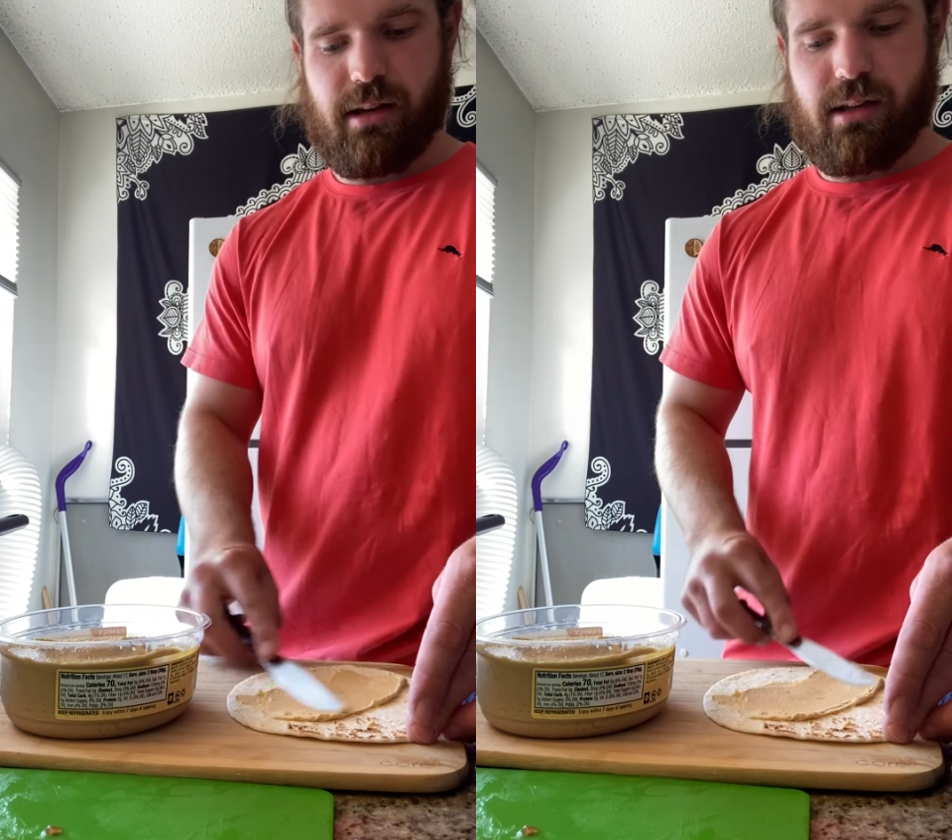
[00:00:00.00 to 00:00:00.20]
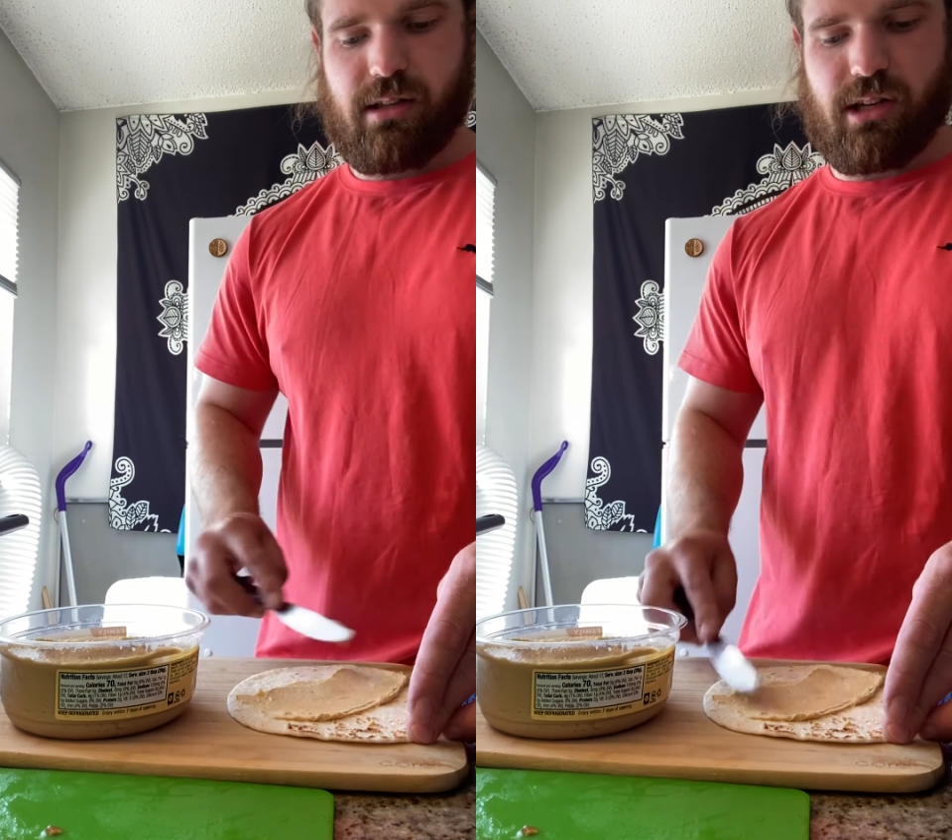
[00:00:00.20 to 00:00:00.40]

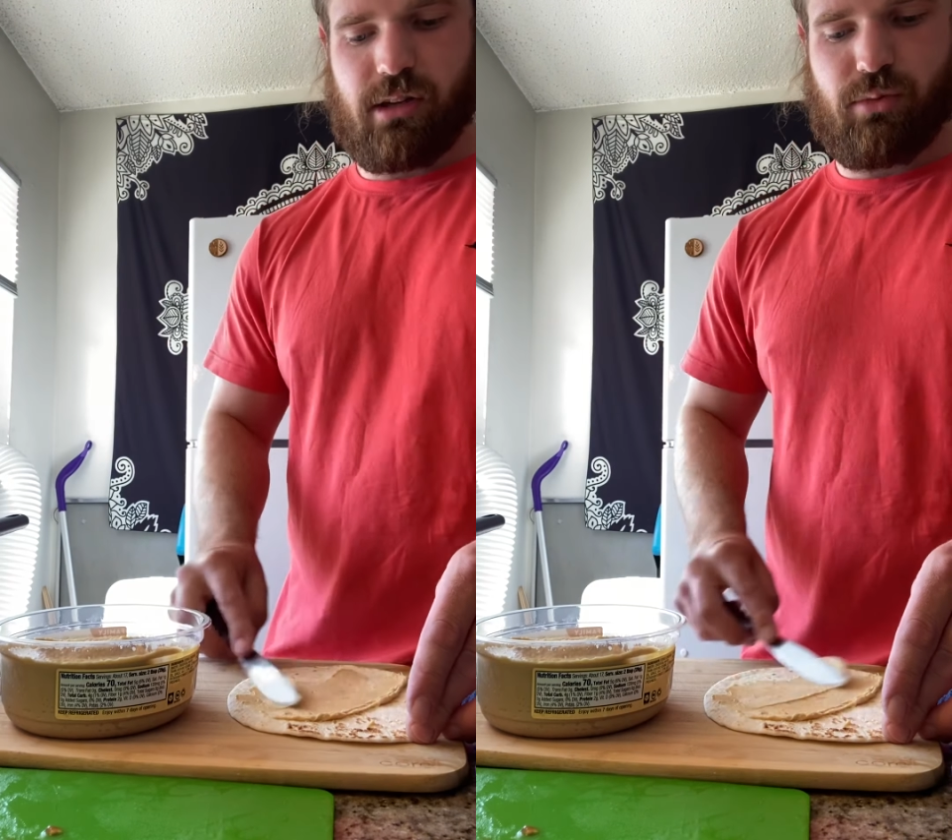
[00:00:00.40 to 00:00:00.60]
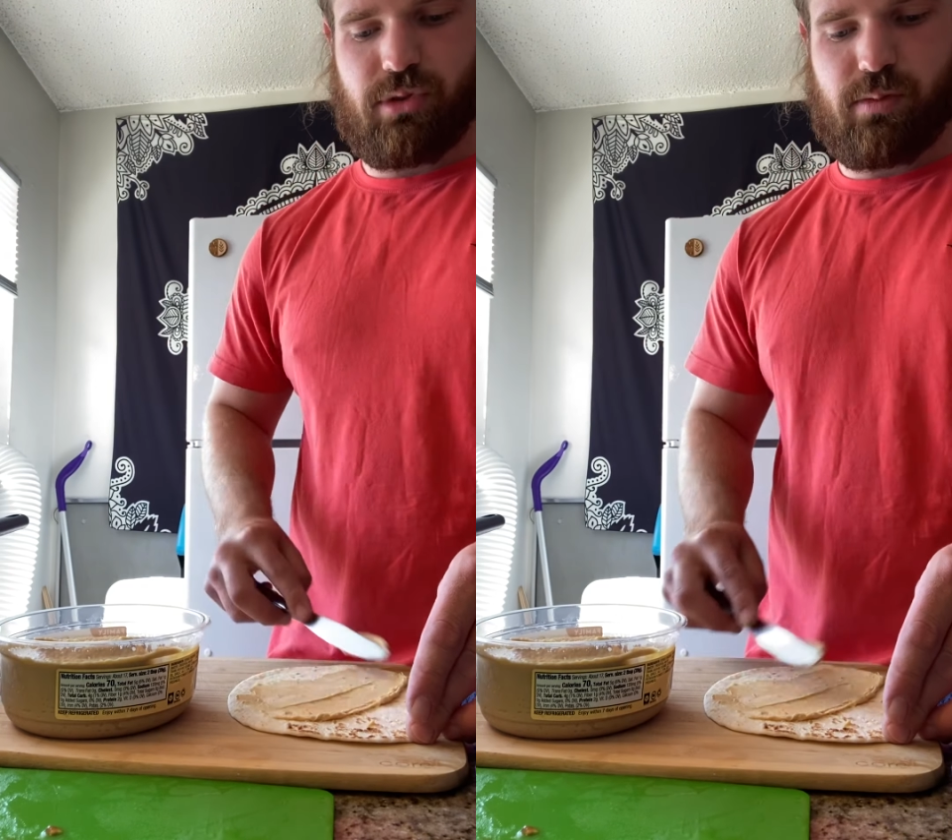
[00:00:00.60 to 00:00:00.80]
a
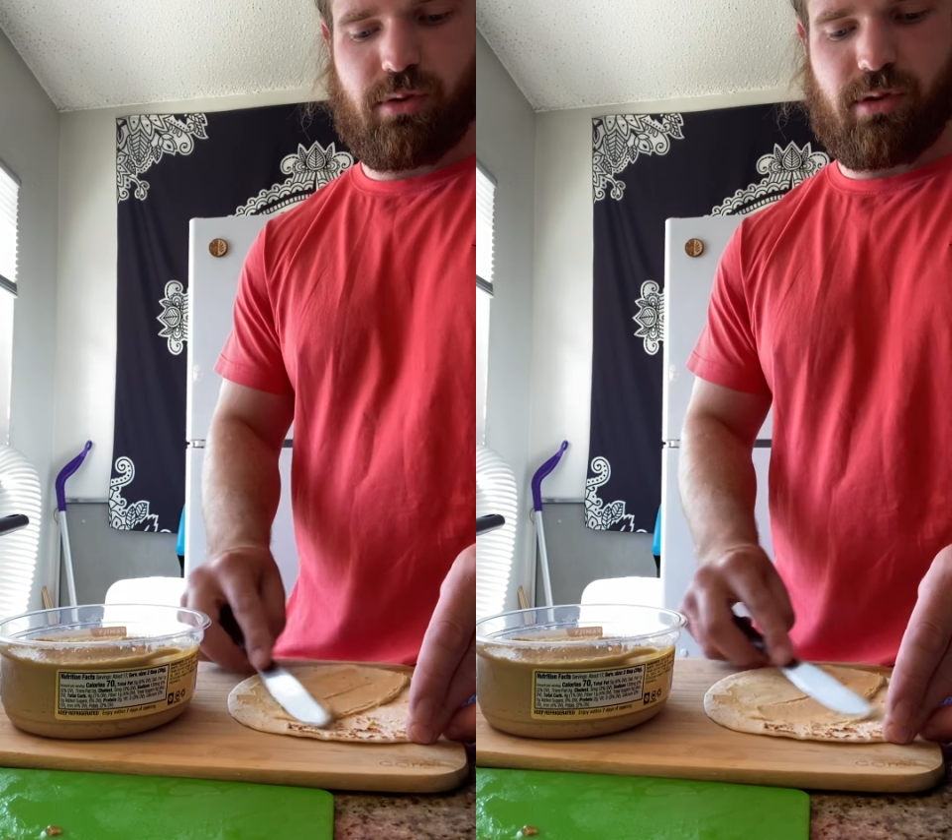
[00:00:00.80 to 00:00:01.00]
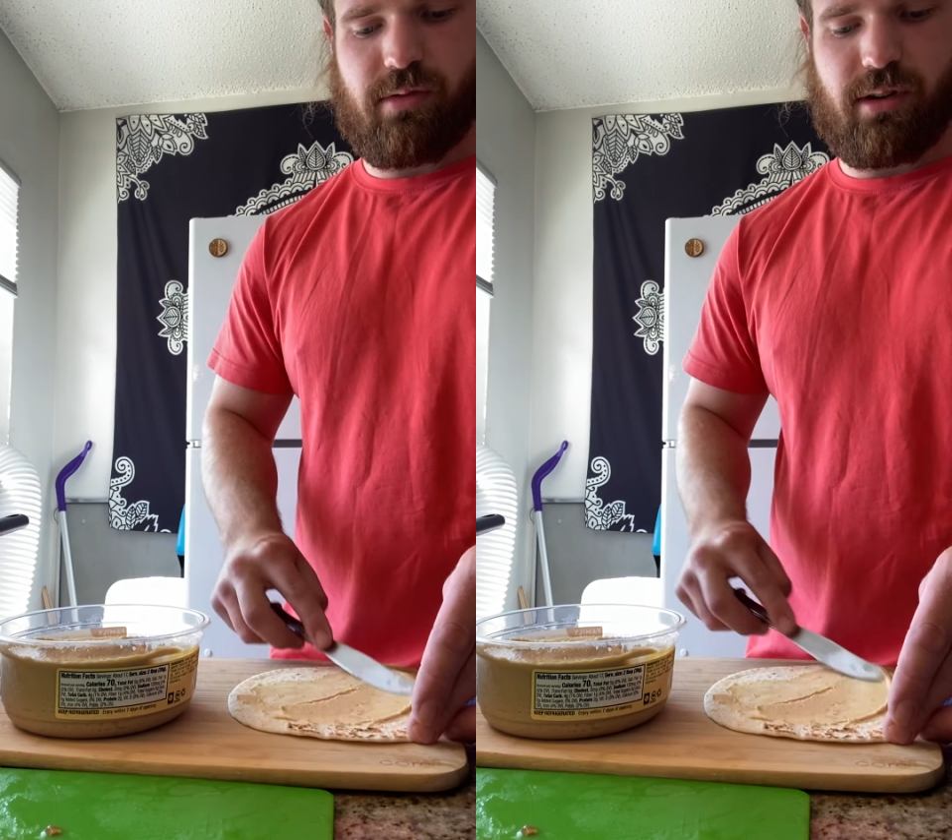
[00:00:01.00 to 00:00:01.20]

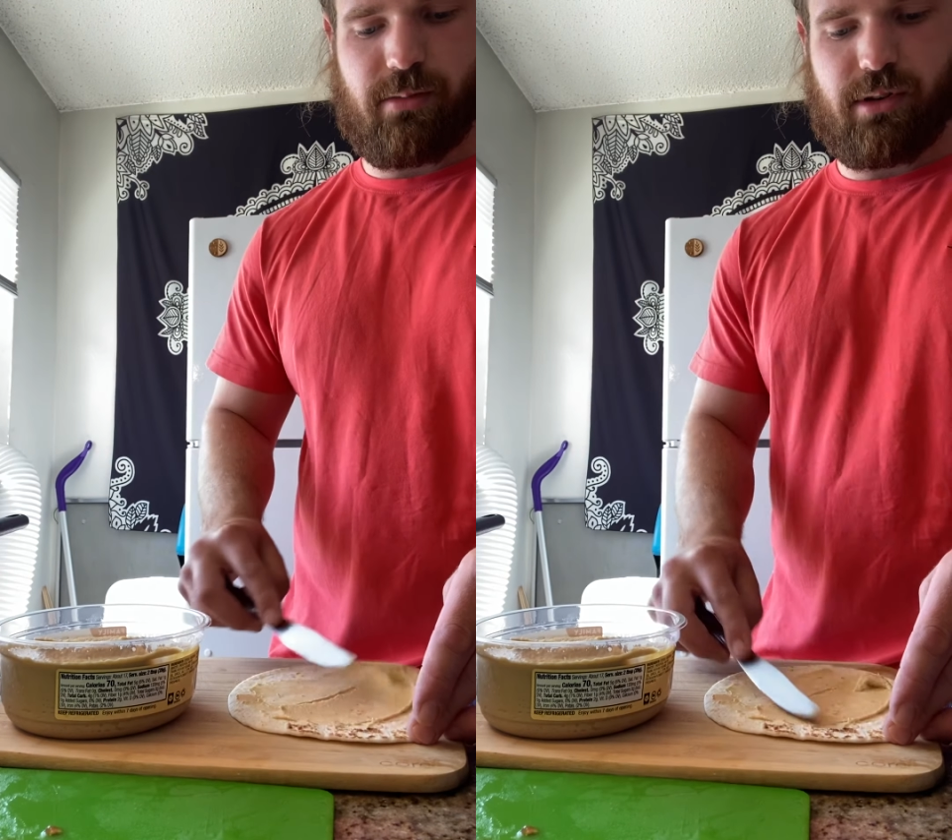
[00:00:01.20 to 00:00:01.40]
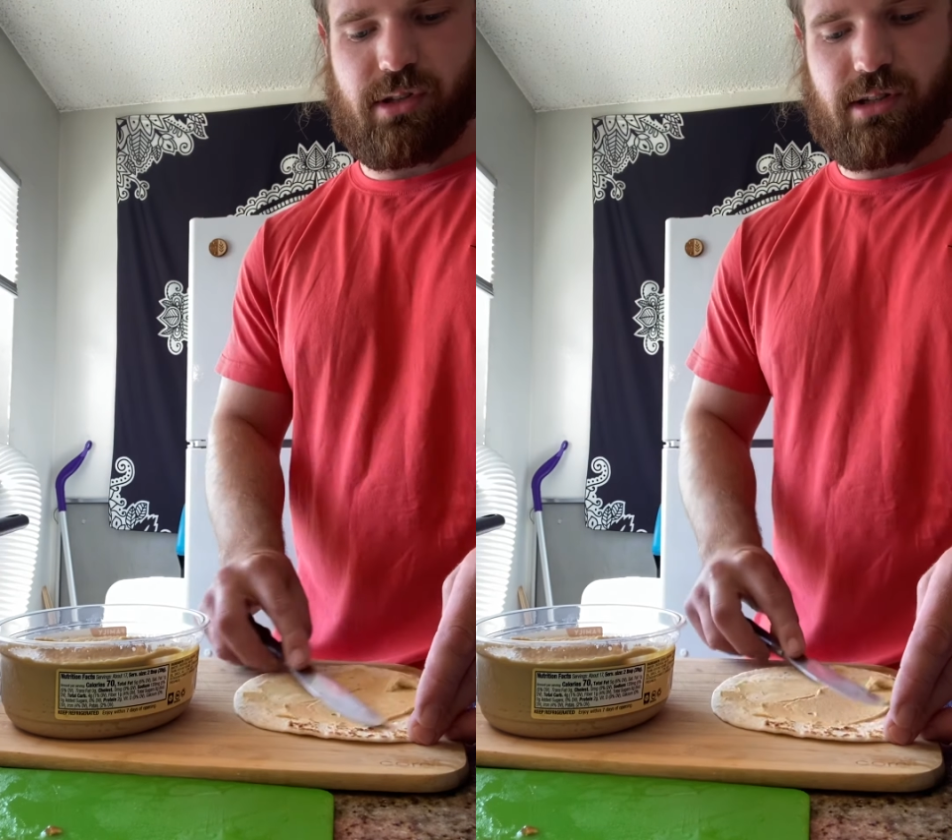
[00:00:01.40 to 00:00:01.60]
tablespoon of
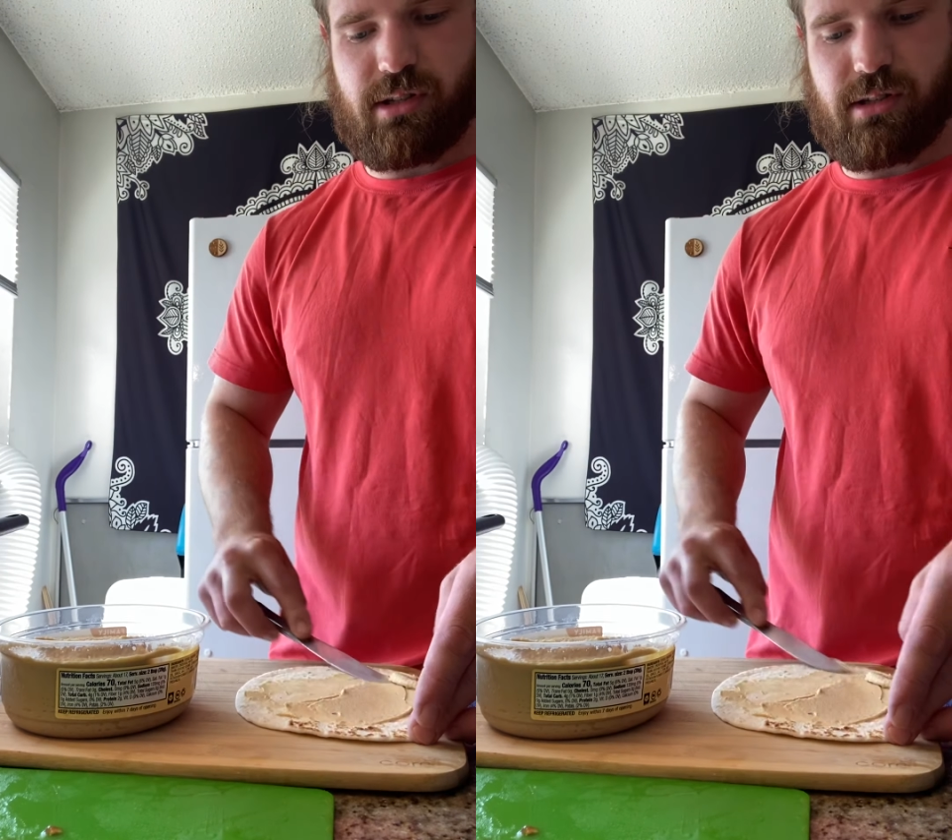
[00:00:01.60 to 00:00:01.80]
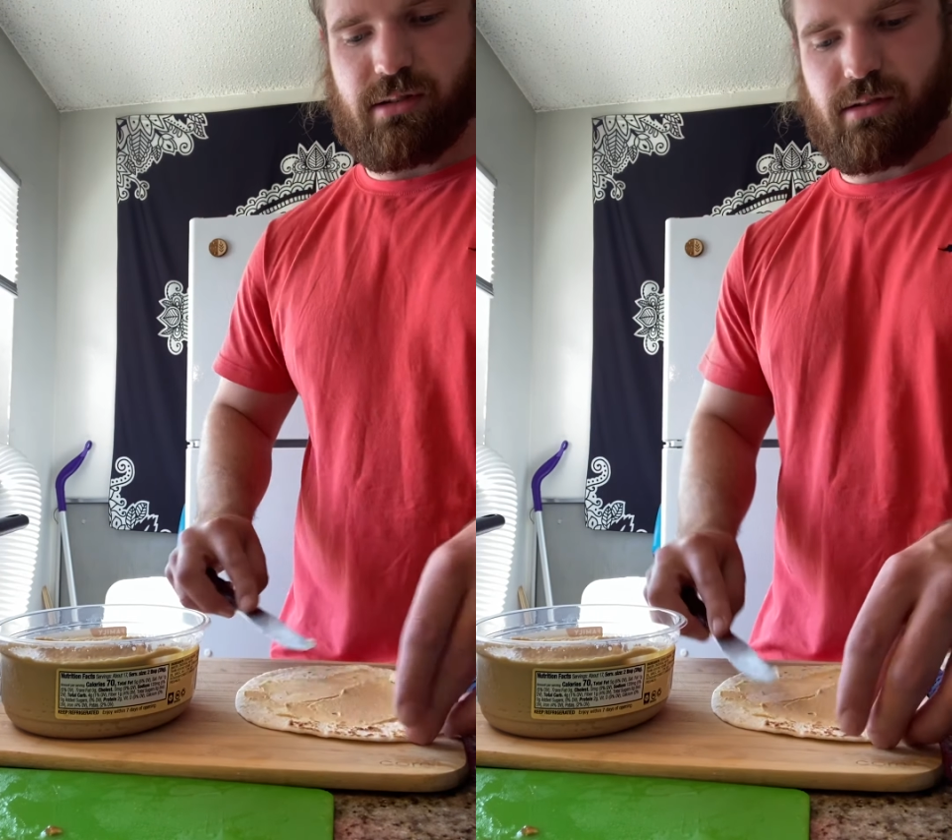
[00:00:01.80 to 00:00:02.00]
hummus
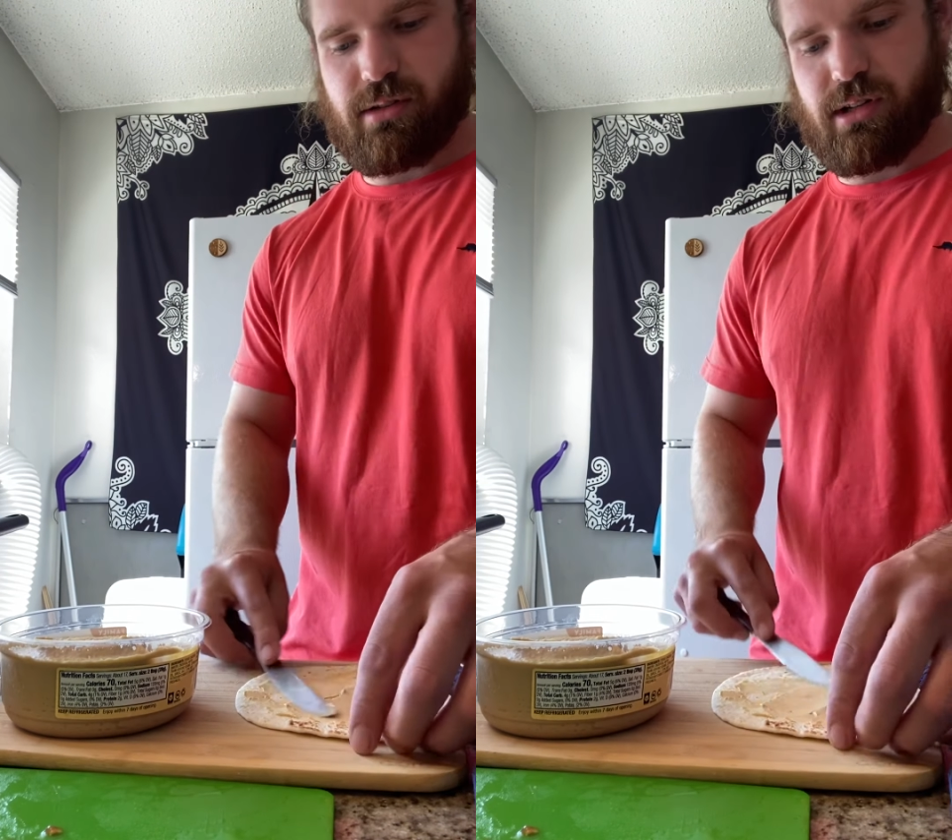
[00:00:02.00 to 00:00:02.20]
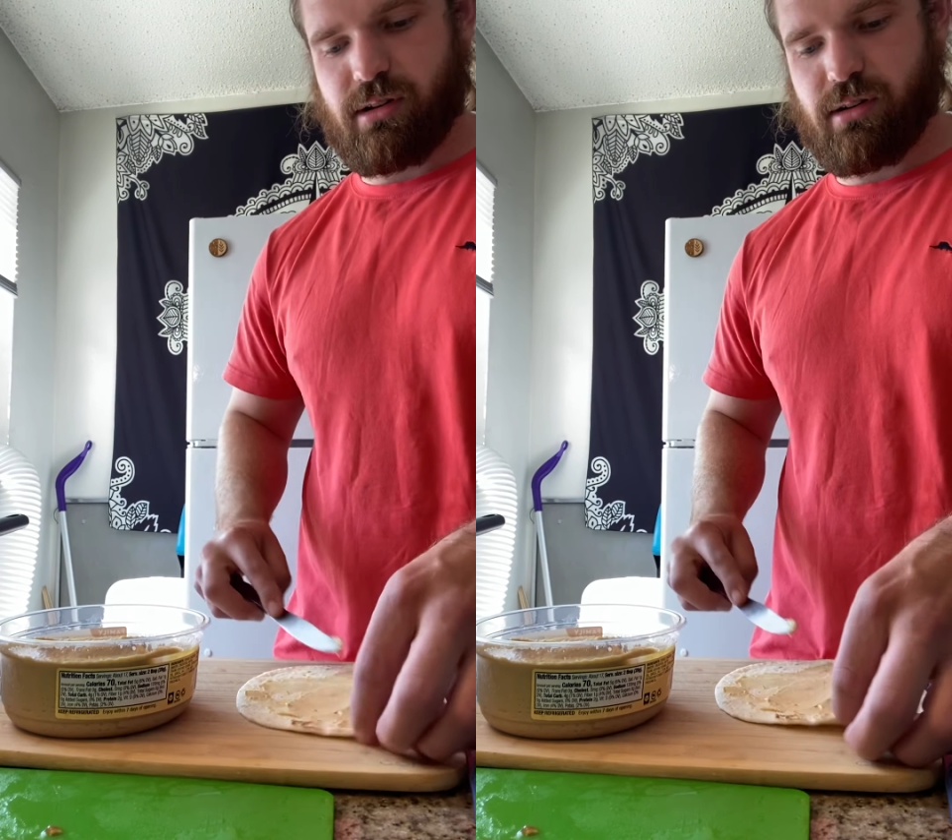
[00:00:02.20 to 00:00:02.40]
on
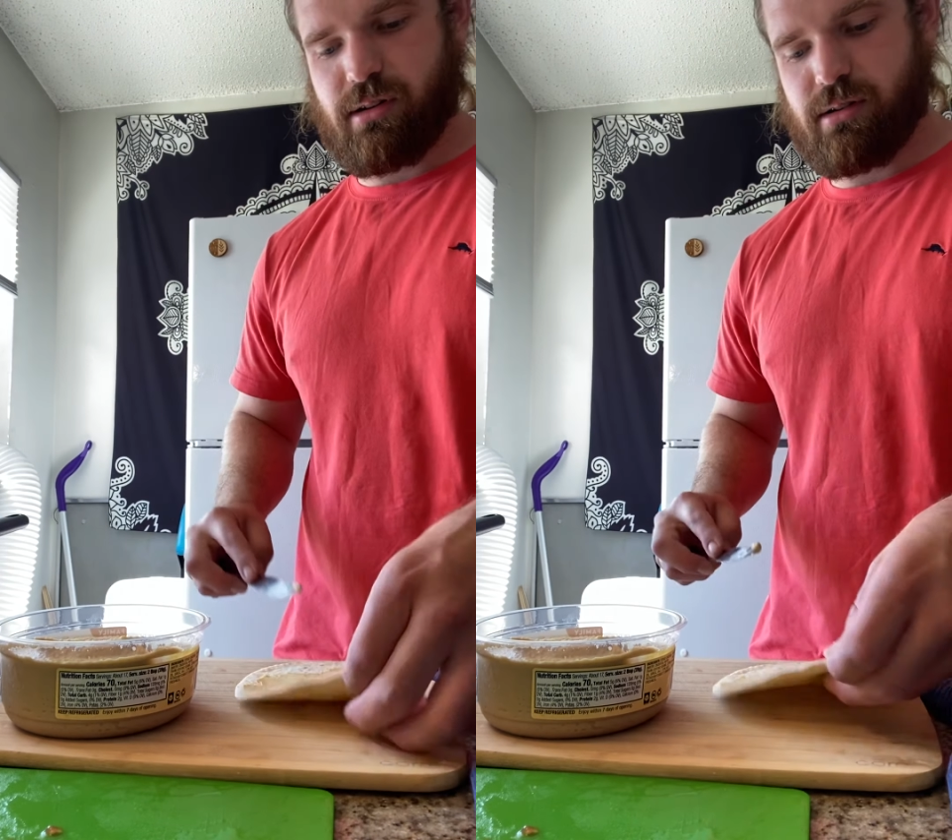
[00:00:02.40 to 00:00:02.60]
here.